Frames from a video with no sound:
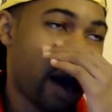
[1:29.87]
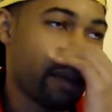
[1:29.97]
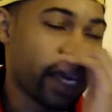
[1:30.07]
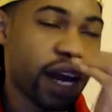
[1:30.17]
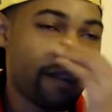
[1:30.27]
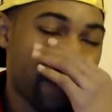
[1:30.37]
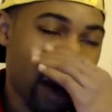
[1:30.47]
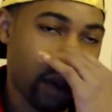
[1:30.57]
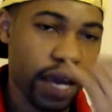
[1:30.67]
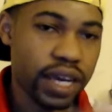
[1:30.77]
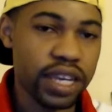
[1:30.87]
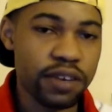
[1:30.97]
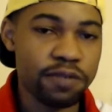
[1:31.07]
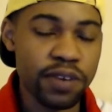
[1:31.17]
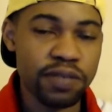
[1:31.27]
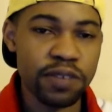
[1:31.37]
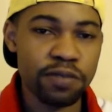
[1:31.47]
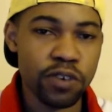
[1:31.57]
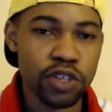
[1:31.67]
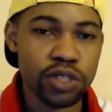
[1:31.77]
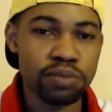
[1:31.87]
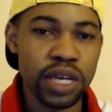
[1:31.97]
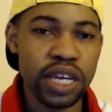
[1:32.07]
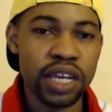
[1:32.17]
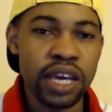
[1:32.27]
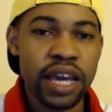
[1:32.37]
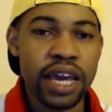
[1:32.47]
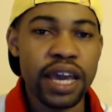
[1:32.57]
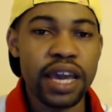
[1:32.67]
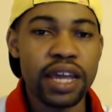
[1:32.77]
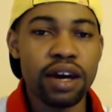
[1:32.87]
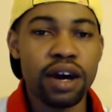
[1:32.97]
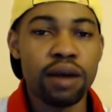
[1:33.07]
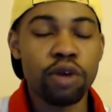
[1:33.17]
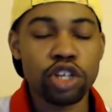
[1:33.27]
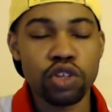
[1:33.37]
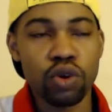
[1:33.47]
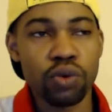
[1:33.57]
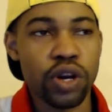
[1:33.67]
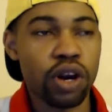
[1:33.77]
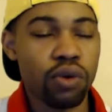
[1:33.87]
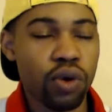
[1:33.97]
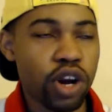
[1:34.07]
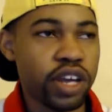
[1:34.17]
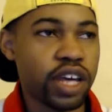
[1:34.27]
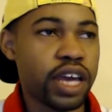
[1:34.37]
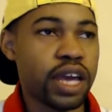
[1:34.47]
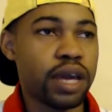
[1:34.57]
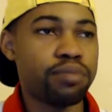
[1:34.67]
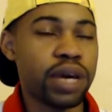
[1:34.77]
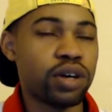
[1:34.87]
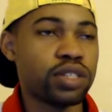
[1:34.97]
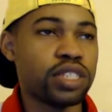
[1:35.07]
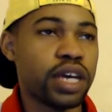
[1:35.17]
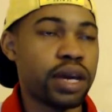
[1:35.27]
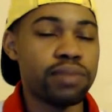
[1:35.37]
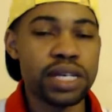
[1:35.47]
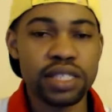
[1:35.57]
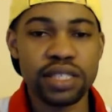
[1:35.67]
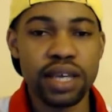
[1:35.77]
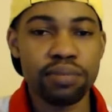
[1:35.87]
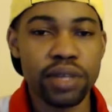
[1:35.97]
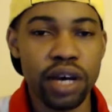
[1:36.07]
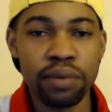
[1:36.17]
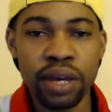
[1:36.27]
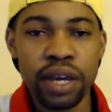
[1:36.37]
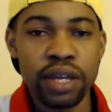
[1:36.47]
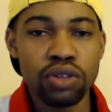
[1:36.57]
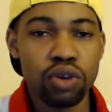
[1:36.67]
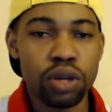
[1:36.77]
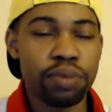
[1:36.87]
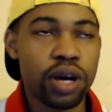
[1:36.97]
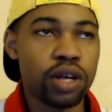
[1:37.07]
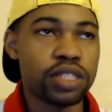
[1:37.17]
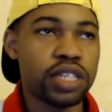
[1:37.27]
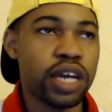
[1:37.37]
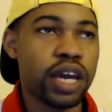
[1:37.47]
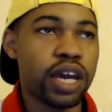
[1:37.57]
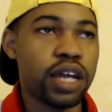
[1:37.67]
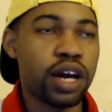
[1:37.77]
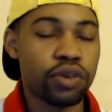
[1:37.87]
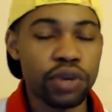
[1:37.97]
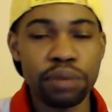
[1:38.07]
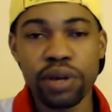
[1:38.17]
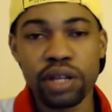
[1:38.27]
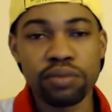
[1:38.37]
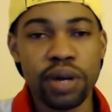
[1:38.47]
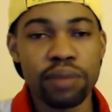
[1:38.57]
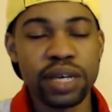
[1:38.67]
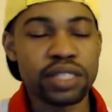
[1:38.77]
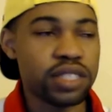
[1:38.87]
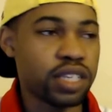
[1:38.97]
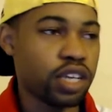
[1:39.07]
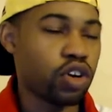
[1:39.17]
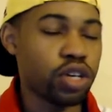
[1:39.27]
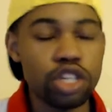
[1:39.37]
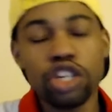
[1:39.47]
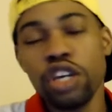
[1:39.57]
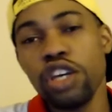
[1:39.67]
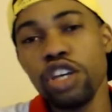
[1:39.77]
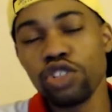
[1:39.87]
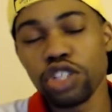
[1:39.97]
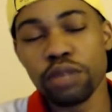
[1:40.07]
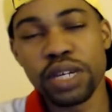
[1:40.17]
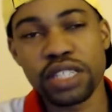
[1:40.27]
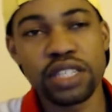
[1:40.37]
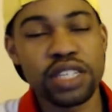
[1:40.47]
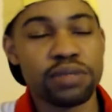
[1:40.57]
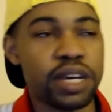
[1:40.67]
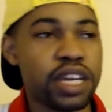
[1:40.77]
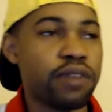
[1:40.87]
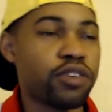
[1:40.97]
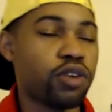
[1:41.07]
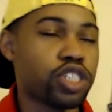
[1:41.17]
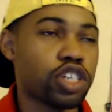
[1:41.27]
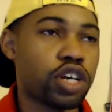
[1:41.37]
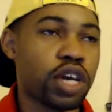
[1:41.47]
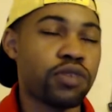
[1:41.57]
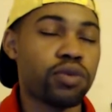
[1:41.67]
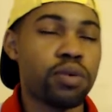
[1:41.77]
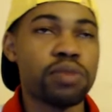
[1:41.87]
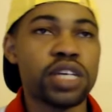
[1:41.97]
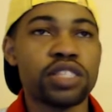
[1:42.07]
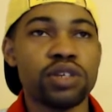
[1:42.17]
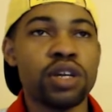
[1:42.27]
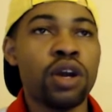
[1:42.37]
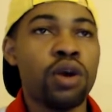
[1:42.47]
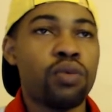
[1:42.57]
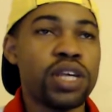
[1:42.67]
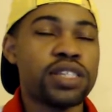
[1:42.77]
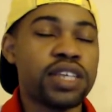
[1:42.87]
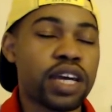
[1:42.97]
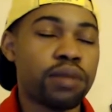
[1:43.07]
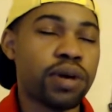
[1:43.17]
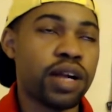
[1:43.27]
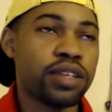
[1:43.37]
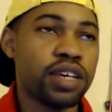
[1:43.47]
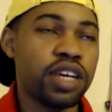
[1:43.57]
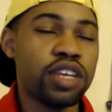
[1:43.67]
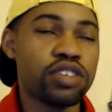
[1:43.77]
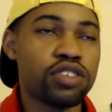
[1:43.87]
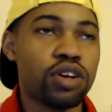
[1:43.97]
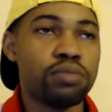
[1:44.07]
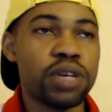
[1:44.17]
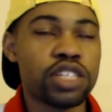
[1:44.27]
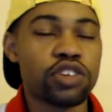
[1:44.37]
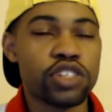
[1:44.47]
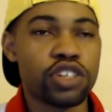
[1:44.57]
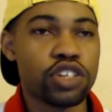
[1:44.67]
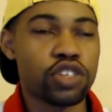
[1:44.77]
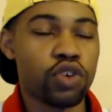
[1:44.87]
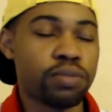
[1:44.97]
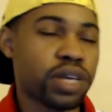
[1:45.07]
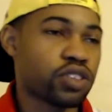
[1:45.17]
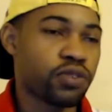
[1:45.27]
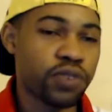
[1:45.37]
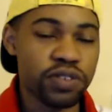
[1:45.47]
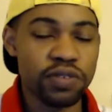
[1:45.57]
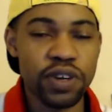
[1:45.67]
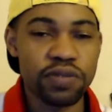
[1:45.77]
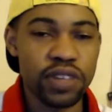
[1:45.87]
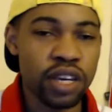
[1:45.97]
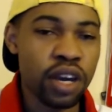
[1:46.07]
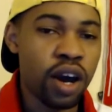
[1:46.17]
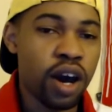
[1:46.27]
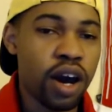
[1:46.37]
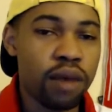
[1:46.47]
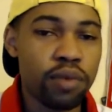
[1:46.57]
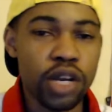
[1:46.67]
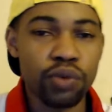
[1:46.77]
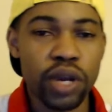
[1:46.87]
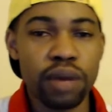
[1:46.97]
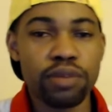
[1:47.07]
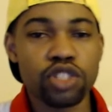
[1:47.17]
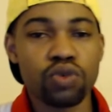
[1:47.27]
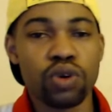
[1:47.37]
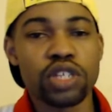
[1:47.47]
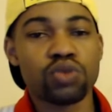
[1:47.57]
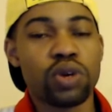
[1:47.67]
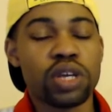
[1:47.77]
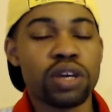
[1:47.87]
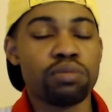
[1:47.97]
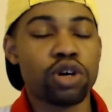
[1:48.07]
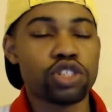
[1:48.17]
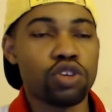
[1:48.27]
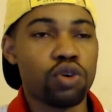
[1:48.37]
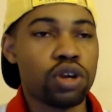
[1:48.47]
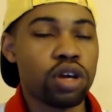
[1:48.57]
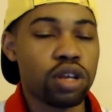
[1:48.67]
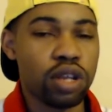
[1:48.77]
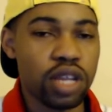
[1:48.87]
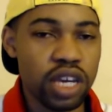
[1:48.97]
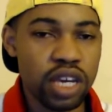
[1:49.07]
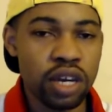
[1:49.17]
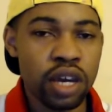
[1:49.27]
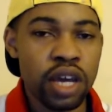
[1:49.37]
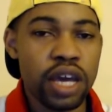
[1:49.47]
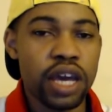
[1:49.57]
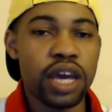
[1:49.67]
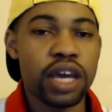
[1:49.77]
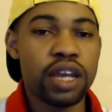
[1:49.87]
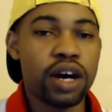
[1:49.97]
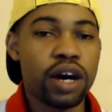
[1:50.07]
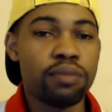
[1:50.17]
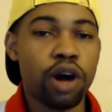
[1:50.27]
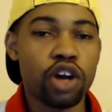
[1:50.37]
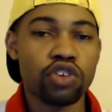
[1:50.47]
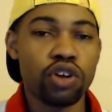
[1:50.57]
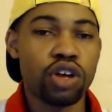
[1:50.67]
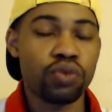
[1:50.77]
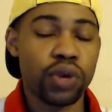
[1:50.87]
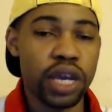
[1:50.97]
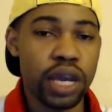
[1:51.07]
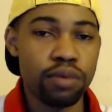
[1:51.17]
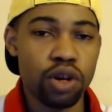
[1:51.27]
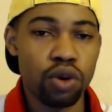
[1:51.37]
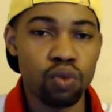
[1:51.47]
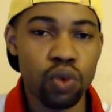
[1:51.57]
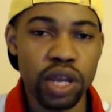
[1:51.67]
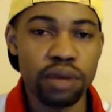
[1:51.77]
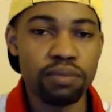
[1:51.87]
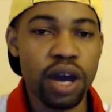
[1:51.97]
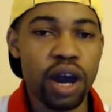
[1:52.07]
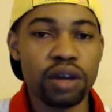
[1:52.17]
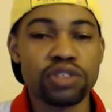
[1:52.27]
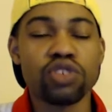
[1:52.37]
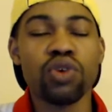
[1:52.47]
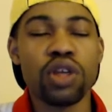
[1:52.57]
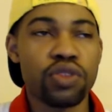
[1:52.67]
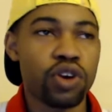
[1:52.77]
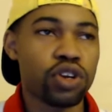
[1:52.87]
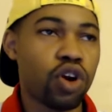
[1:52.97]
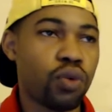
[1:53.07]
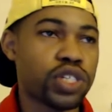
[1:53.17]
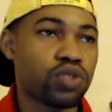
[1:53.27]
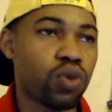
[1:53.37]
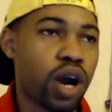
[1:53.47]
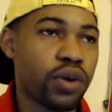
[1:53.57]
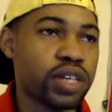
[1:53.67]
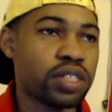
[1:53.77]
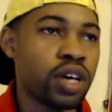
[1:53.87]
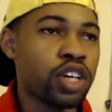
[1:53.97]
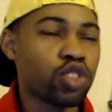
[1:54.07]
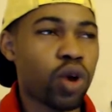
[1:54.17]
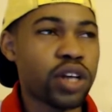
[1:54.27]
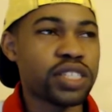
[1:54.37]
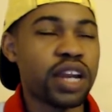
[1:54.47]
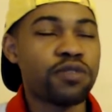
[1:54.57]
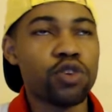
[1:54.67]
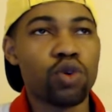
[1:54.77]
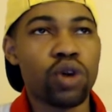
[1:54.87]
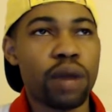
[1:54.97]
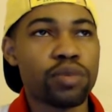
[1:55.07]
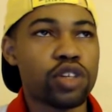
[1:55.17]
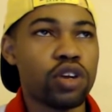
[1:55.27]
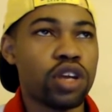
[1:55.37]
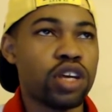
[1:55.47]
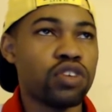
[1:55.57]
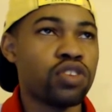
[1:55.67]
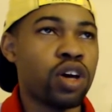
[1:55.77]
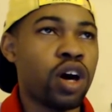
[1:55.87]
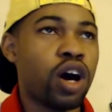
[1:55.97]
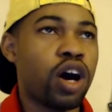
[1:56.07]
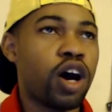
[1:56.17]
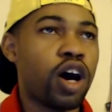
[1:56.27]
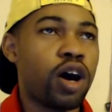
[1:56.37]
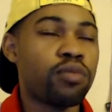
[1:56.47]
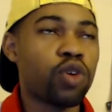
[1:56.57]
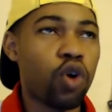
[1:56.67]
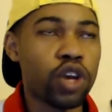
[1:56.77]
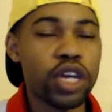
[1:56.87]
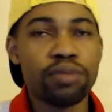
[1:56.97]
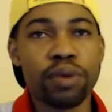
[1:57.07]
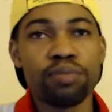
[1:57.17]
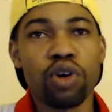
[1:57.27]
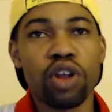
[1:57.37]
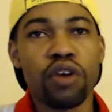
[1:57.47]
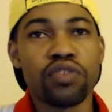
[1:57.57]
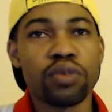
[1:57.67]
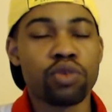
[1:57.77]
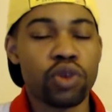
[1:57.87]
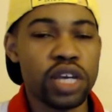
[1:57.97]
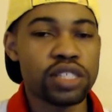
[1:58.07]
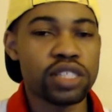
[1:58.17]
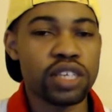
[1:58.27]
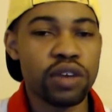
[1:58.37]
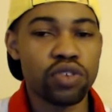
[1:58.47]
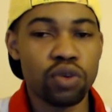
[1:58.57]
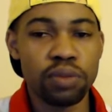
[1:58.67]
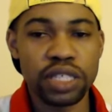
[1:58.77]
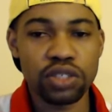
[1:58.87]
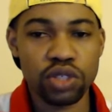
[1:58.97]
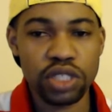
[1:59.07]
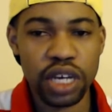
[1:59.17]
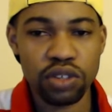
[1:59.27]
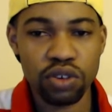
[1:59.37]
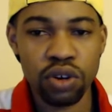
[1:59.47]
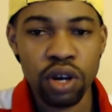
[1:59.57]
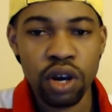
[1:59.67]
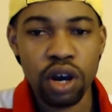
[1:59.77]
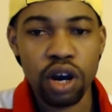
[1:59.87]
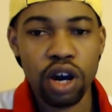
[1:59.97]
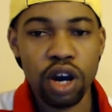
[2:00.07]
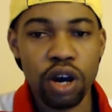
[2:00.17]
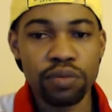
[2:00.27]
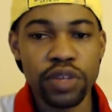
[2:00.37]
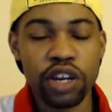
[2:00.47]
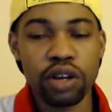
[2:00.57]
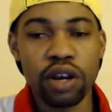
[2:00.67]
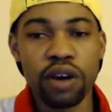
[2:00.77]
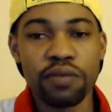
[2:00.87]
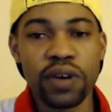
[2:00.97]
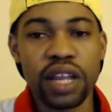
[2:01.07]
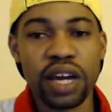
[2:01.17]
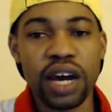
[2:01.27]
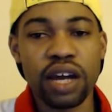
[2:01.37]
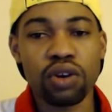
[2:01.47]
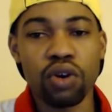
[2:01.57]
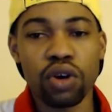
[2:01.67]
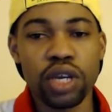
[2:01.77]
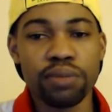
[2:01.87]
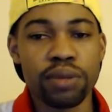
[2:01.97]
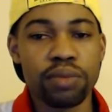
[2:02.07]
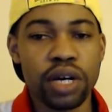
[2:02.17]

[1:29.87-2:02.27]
He got fouled like in the 51st minute, and Barcelona were awarded a penalty, and Messi stepped up, took the penalty, and great penalty by Messi. You know, you usually miss these, man. You never know what you're gonna get from a Messi when he's taking a penalty. Either he's gonna miss or he's gonna score, man, so 50-50. But he were able to score this one, give Barcelona the lead. And Barcelona were able to win it. Scored the third goal with Suarez. Suarez had a few good opportunities. Goalkeeper pulled off some crazy saves too, man. So shout out to their Vallecano goalkeeper.